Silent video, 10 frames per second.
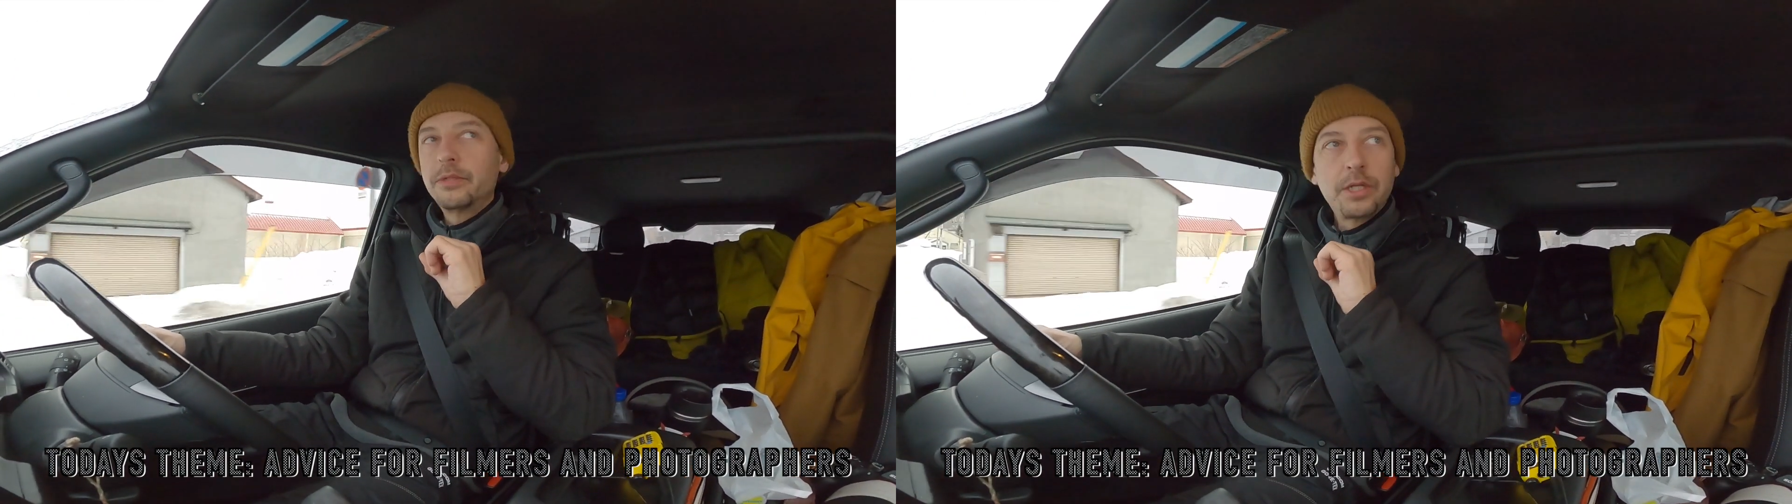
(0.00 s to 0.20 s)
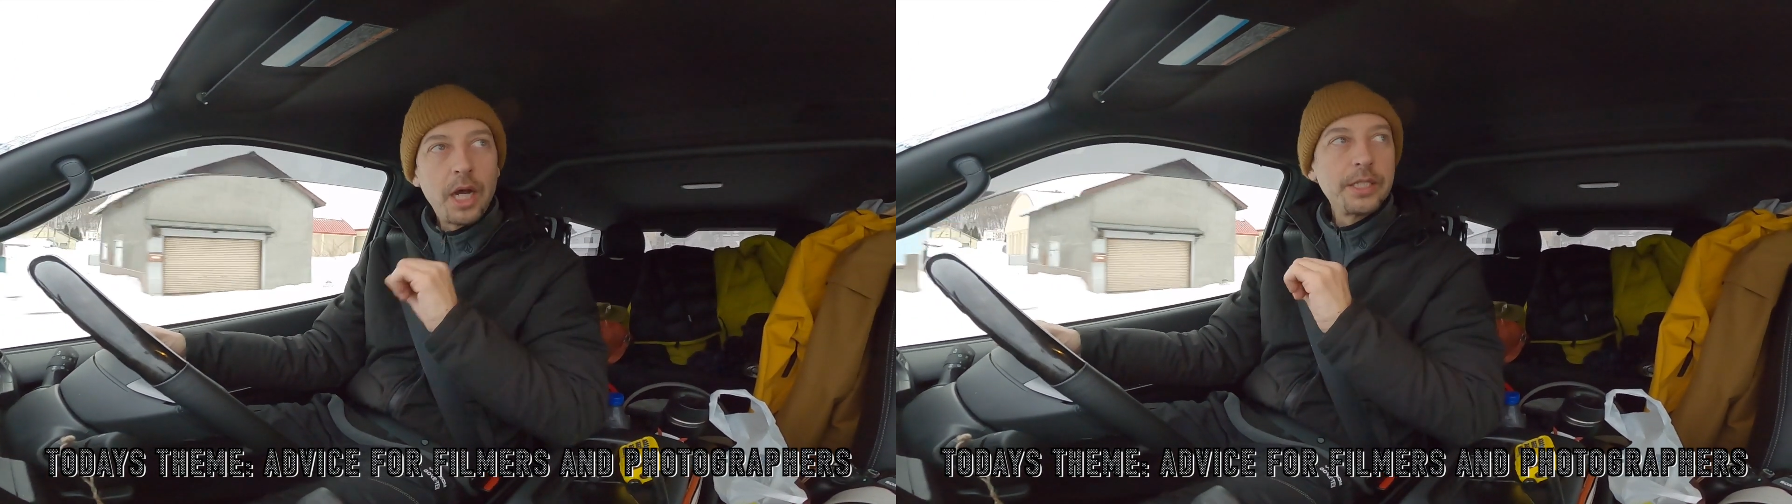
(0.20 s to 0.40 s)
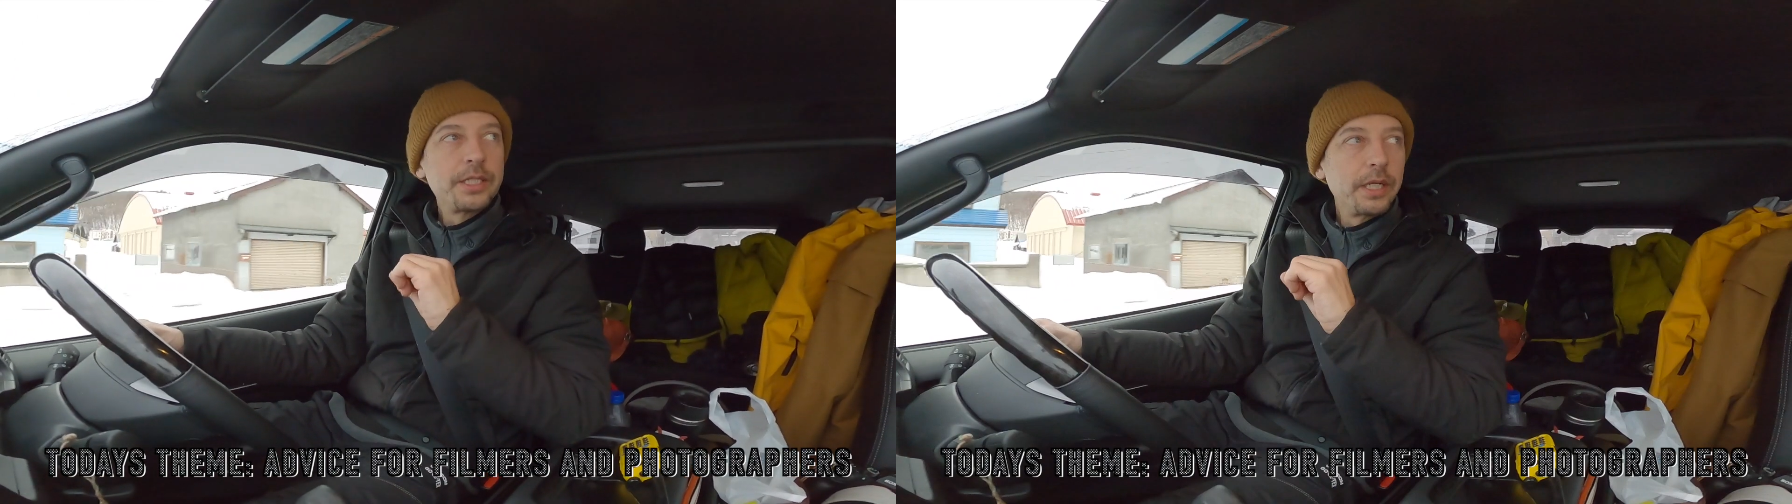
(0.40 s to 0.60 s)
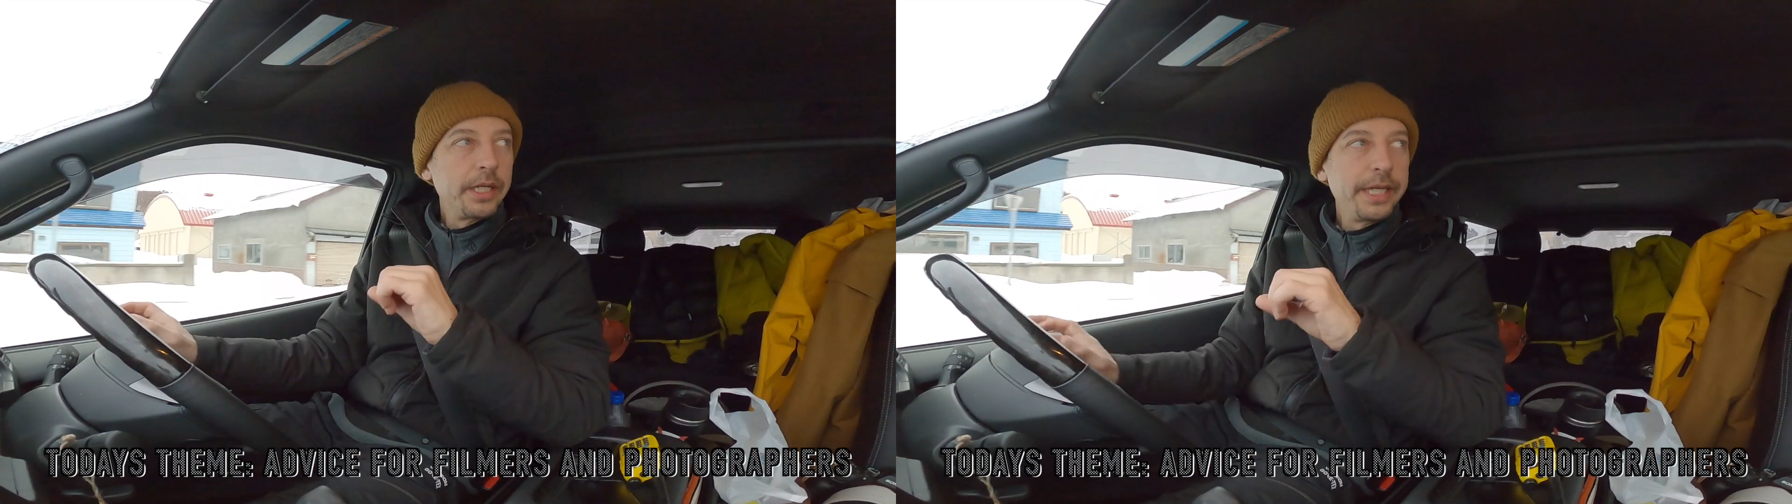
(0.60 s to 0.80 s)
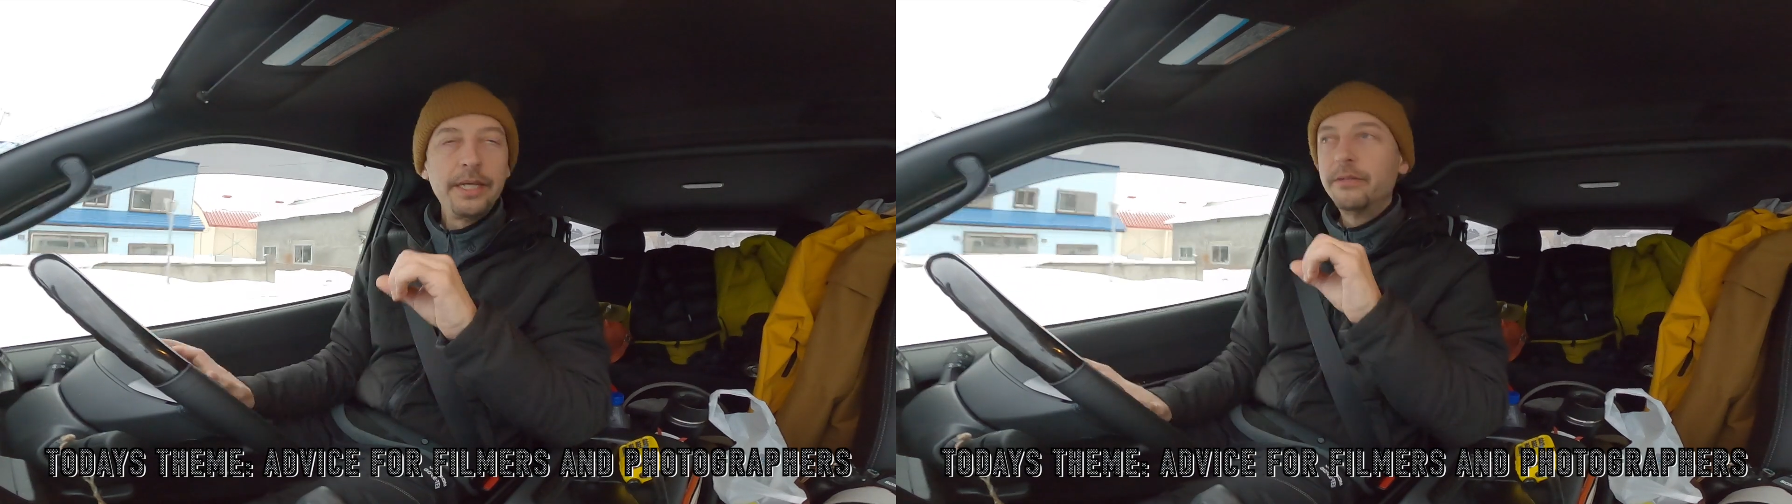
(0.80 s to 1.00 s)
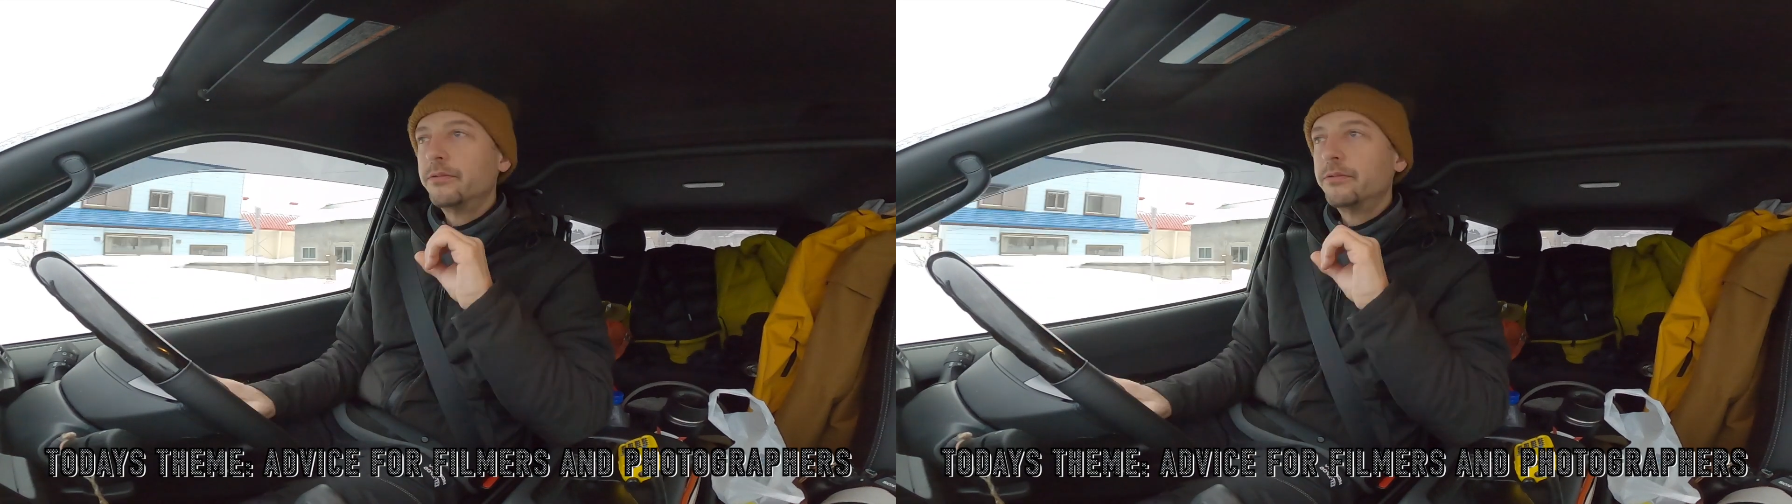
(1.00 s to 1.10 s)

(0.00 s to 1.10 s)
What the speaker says: constantly,